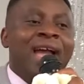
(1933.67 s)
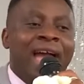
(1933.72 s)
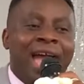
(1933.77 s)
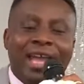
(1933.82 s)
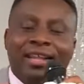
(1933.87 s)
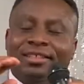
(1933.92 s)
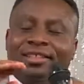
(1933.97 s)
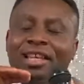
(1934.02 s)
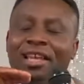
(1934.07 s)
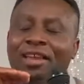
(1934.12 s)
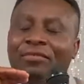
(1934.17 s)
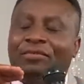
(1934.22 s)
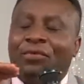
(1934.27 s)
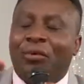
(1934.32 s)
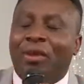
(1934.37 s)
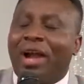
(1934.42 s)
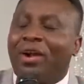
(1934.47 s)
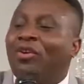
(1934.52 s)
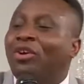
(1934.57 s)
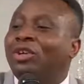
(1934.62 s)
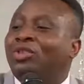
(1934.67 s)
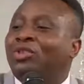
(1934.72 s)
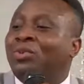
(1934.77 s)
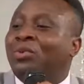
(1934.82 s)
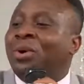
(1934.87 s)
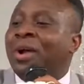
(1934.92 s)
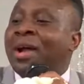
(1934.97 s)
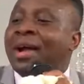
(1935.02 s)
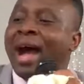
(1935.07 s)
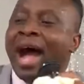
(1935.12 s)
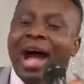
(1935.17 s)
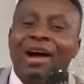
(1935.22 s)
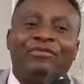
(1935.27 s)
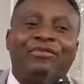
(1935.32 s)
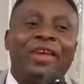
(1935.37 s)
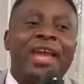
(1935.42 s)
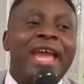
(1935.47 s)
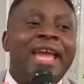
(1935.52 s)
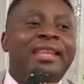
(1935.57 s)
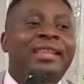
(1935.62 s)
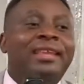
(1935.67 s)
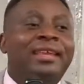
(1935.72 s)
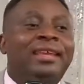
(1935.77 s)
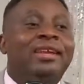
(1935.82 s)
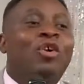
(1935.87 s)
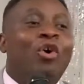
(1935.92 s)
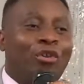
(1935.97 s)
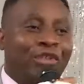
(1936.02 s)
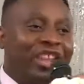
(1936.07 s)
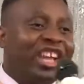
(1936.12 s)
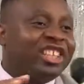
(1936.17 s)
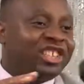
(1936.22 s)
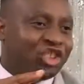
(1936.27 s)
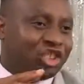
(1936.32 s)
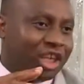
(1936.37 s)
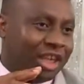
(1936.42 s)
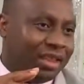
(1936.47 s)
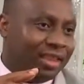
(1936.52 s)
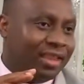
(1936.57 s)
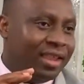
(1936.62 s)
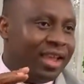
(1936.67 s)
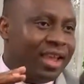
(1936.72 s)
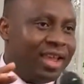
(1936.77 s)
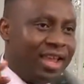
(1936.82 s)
And see if we are going to have any connection